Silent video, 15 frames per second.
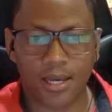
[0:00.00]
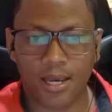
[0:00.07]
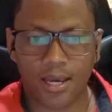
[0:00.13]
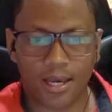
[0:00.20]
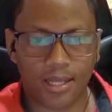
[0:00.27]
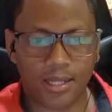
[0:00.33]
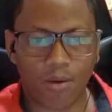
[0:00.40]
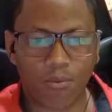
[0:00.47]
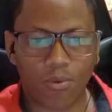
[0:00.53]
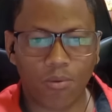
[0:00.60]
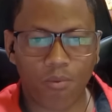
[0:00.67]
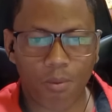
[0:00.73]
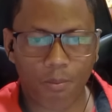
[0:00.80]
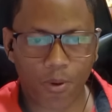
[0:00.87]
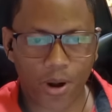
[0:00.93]
And I will
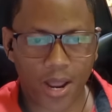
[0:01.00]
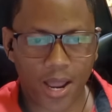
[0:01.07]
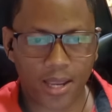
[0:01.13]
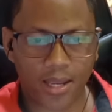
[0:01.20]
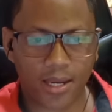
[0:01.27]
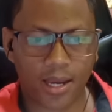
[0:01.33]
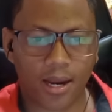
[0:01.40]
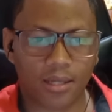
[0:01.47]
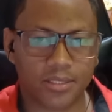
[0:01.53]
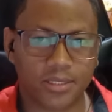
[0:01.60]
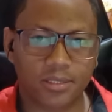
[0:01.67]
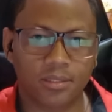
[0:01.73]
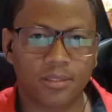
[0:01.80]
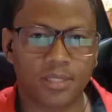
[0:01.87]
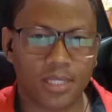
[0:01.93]
reply as
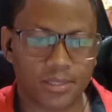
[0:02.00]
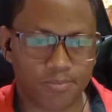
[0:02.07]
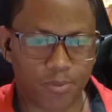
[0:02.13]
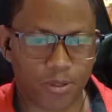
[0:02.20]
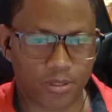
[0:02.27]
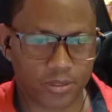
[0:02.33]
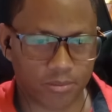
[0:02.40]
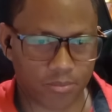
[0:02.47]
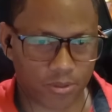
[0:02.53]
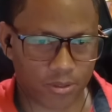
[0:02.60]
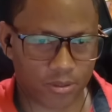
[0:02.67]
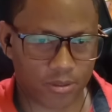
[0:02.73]
soon as possible.